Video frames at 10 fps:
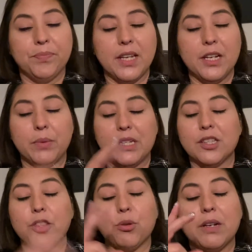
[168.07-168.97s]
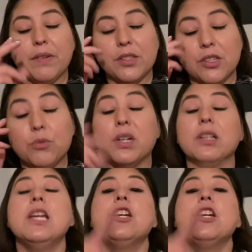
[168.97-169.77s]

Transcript: Anyways, the three of us, well,